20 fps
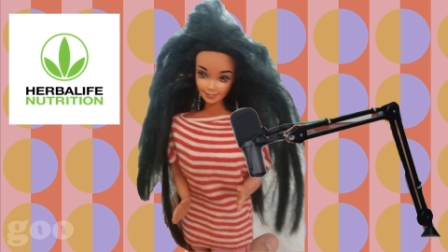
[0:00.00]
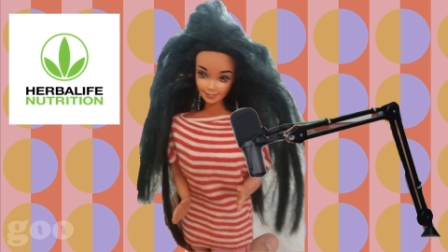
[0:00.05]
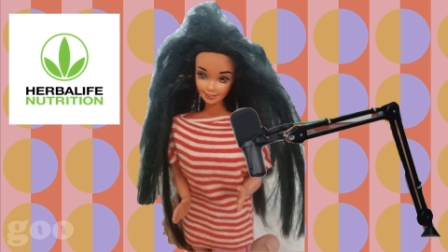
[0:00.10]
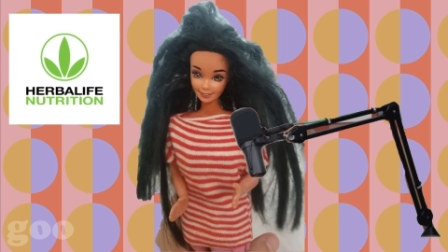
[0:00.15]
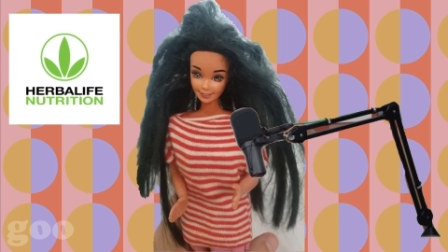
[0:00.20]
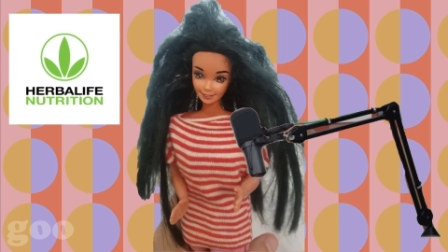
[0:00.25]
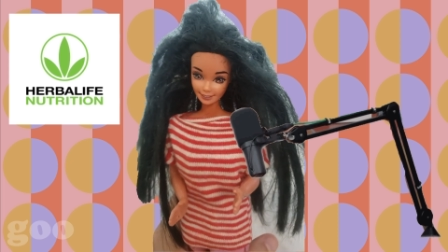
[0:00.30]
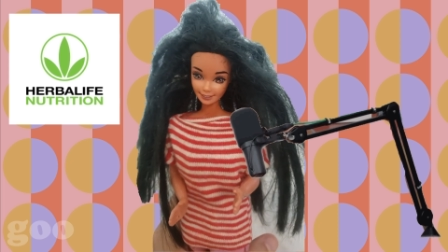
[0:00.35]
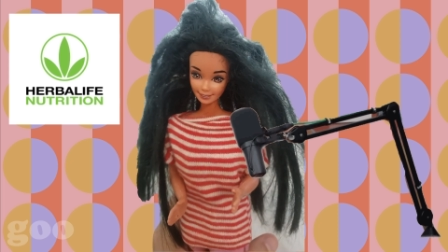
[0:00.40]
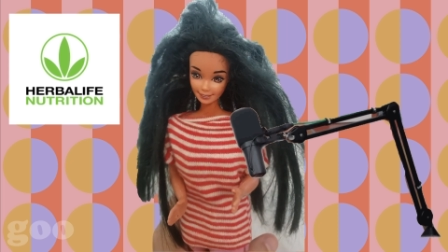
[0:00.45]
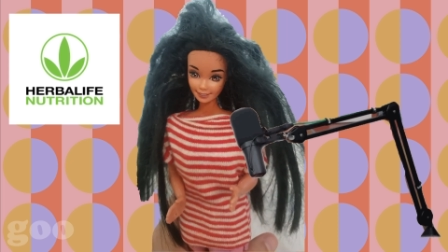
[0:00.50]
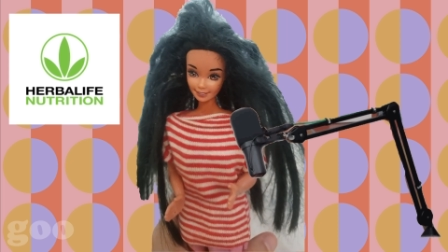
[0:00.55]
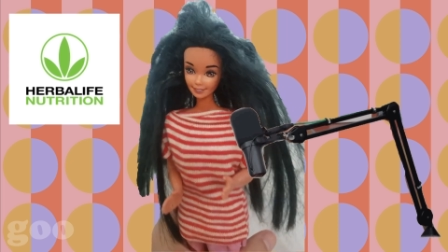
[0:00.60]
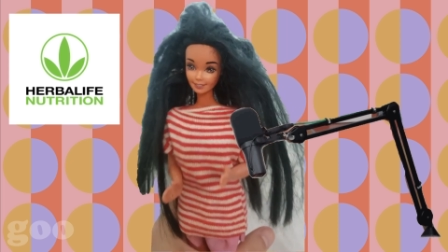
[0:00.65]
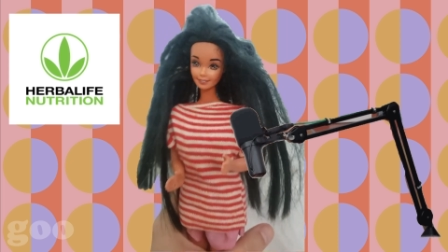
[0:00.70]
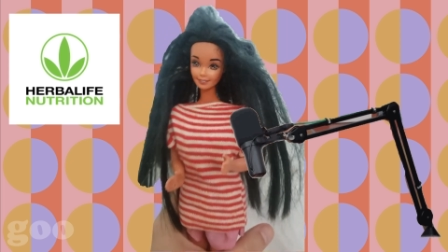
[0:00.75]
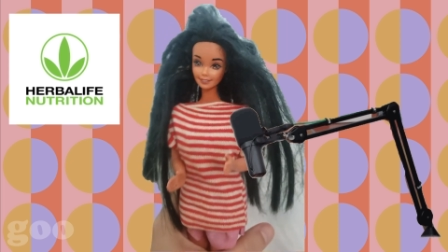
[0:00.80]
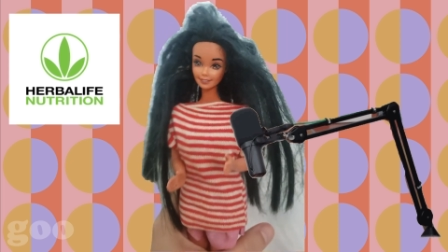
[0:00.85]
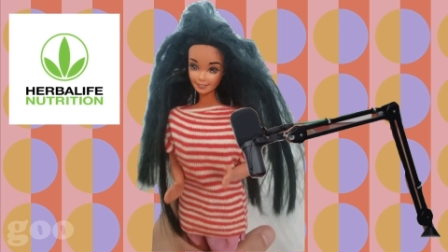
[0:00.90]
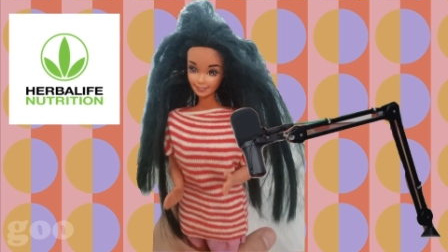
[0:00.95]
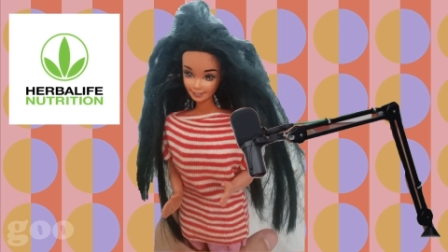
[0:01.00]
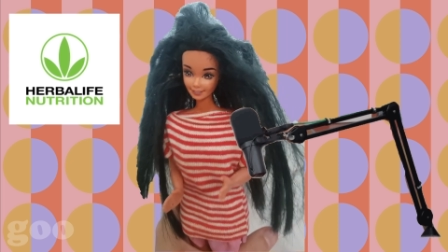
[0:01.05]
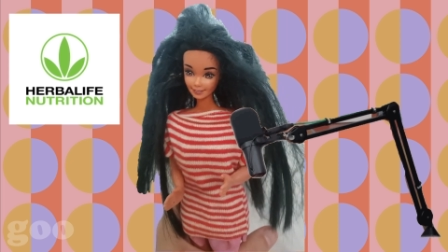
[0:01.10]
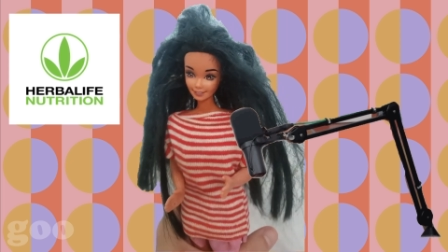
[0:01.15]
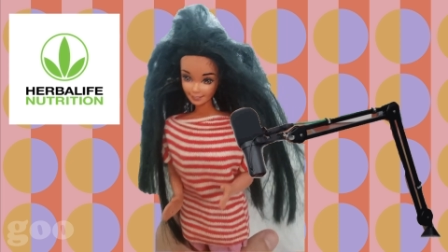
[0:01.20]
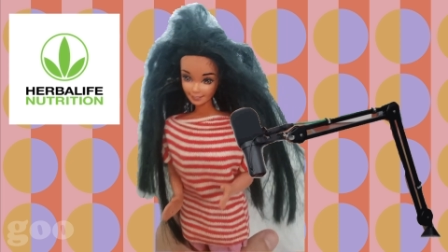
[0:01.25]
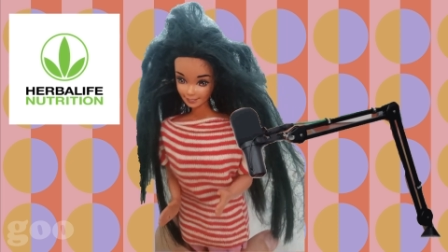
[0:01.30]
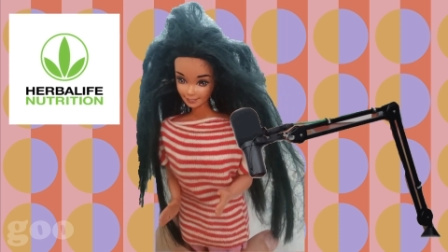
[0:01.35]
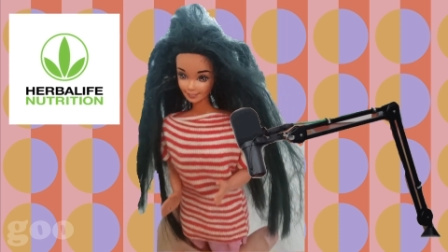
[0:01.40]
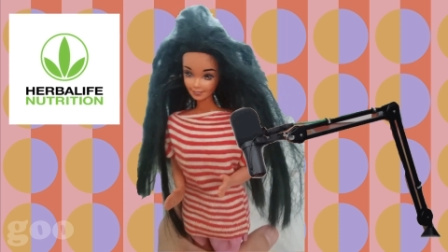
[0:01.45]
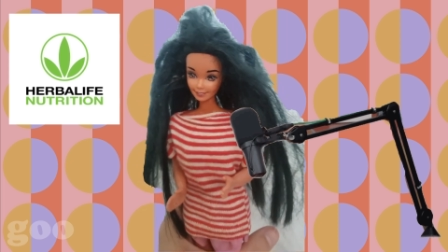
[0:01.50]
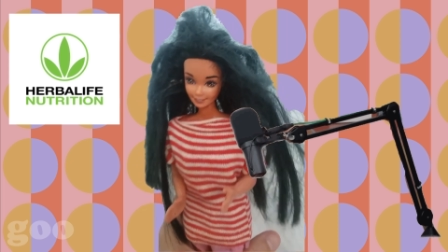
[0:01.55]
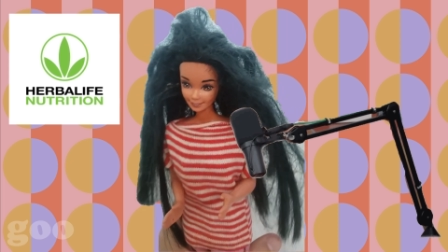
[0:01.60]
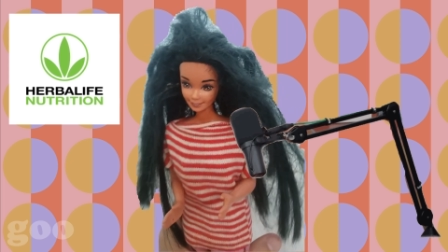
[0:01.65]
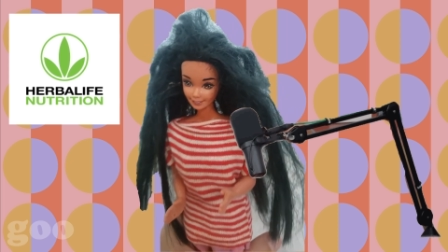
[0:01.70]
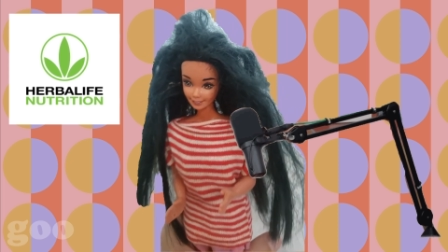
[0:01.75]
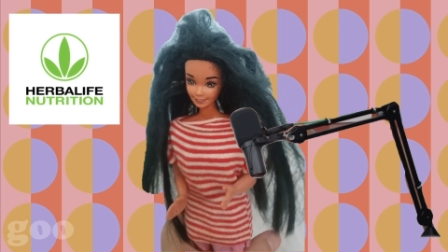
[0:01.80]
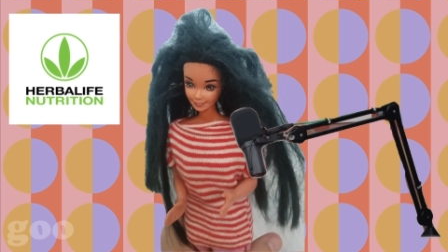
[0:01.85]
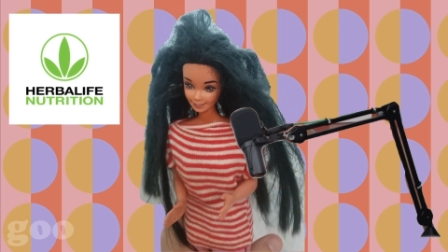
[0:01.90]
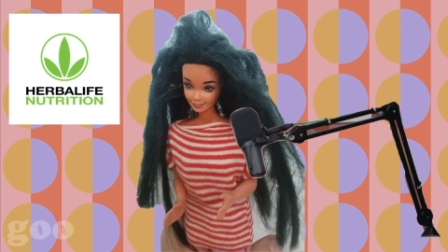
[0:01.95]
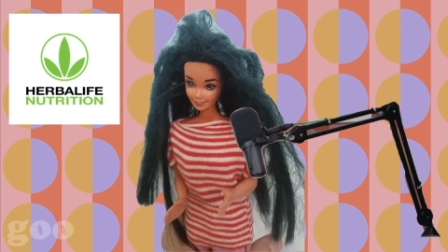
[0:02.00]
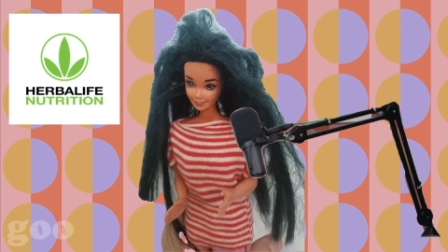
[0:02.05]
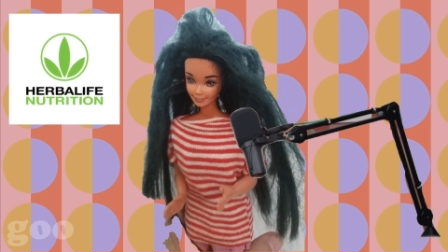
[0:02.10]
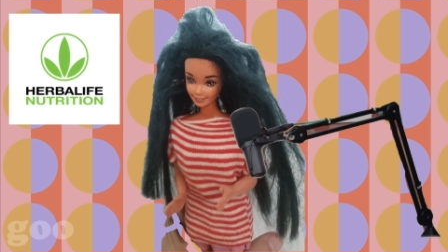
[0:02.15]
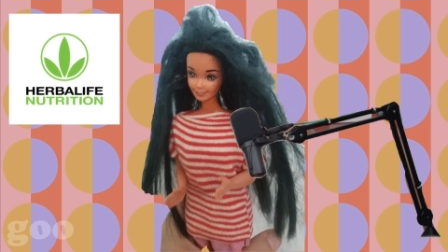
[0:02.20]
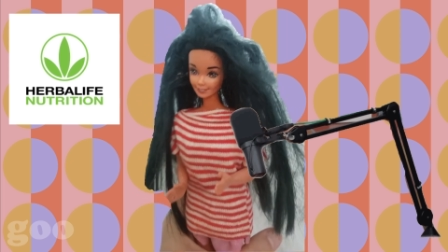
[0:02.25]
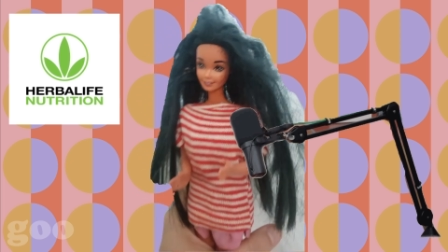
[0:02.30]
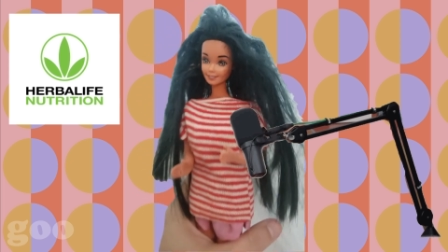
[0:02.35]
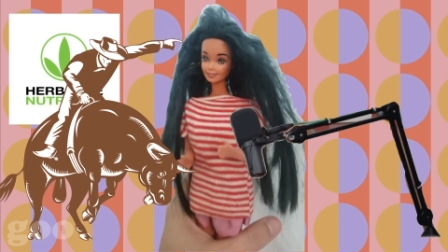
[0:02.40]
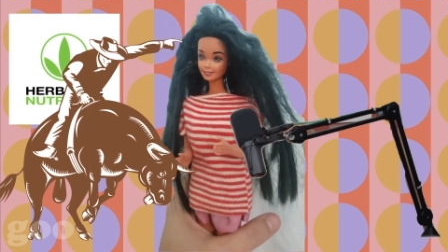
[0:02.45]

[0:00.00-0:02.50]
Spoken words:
sells. It's called Rhodiola.